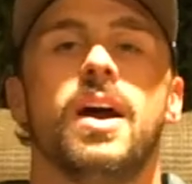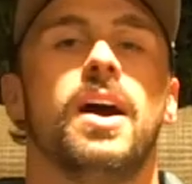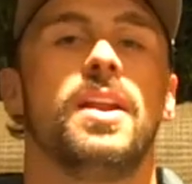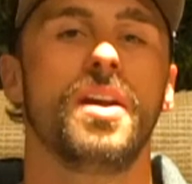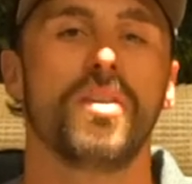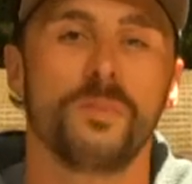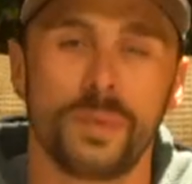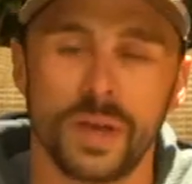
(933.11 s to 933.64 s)

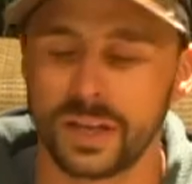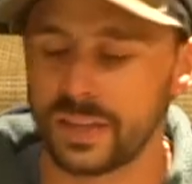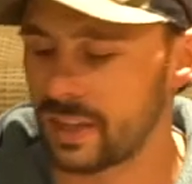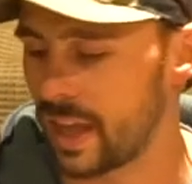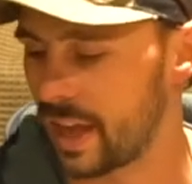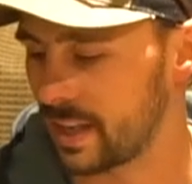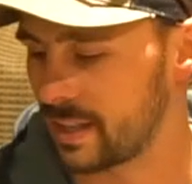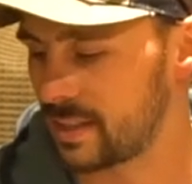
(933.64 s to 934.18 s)
Another big
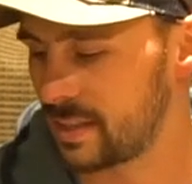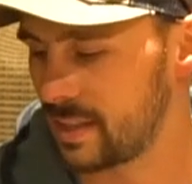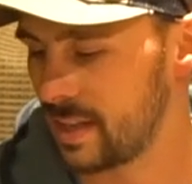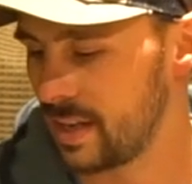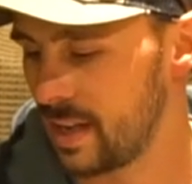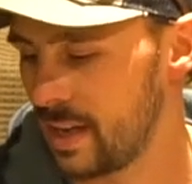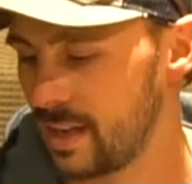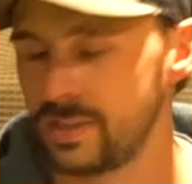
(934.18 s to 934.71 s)
thanks
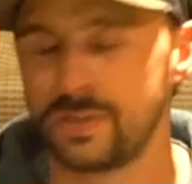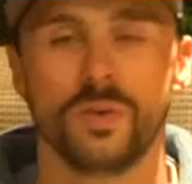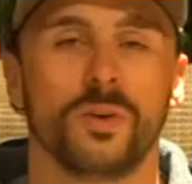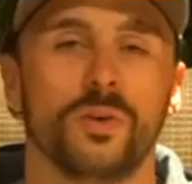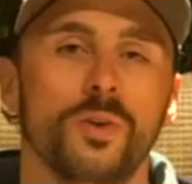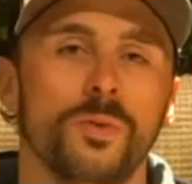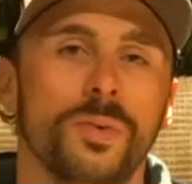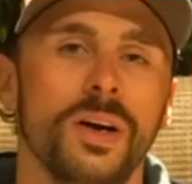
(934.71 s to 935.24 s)
to
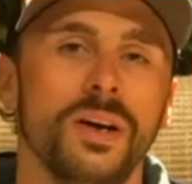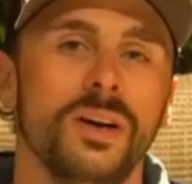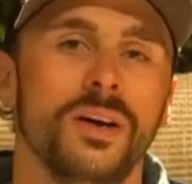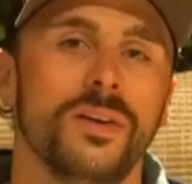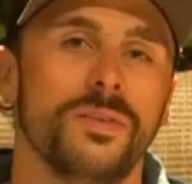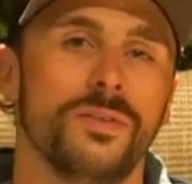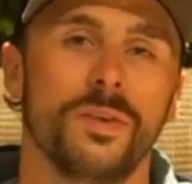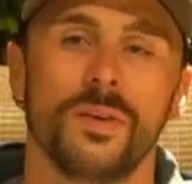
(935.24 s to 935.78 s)
Okuma
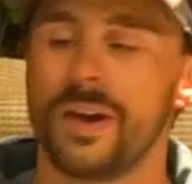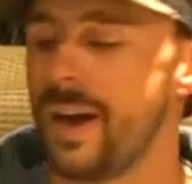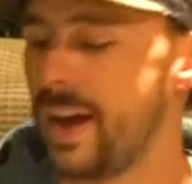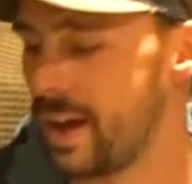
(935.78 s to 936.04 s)
for